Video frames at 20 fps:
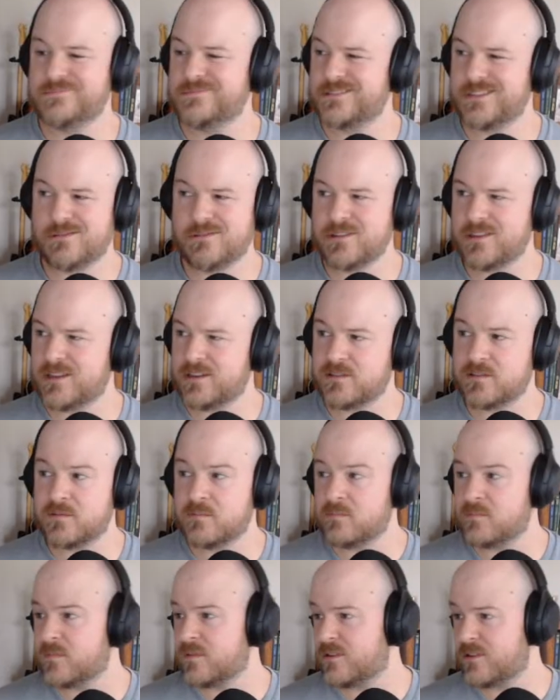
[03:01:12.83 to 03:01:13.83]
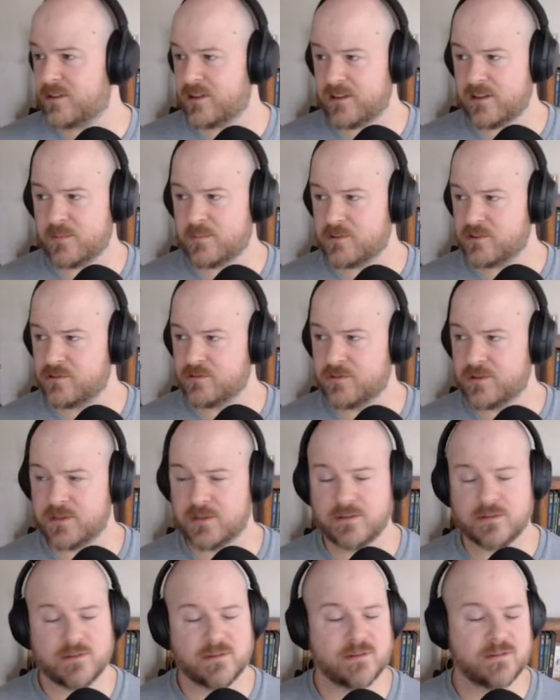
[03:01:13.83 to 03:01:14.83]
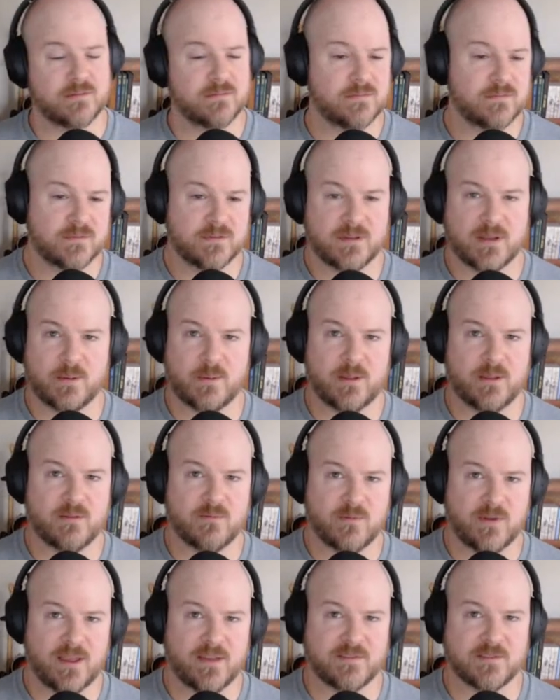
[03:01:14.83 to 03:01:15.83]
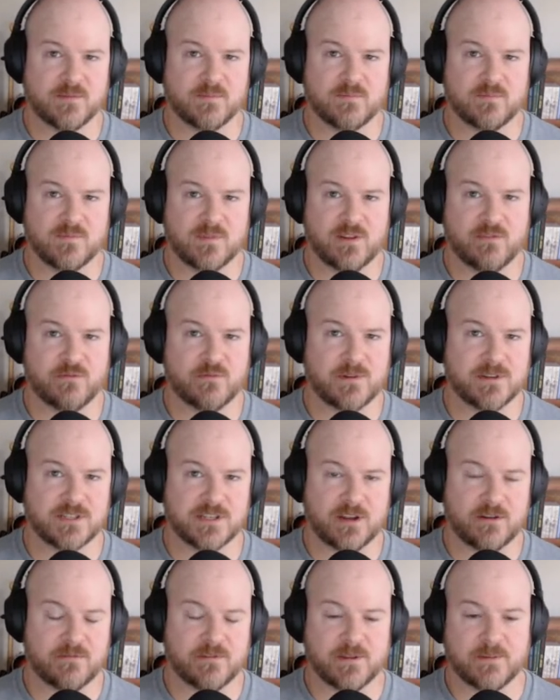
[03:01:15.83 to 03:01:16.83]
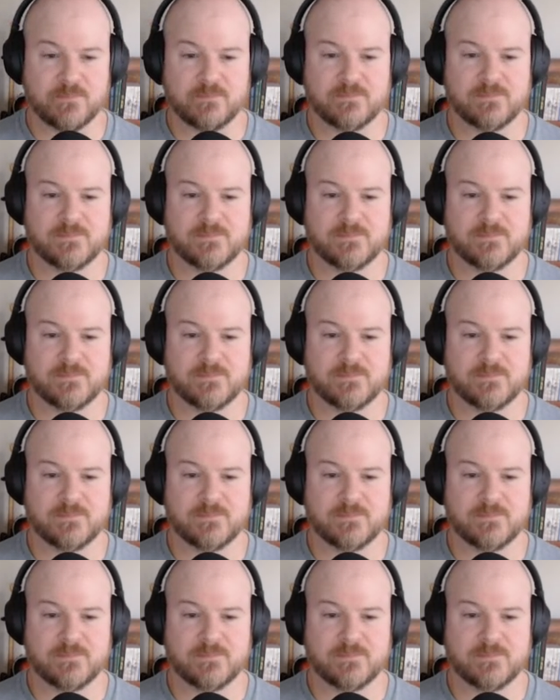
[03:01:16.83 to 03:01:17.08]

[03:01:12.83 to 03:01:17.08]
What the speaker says: So one of those. Could end up a druid. I mean, we have some different ways to go with him.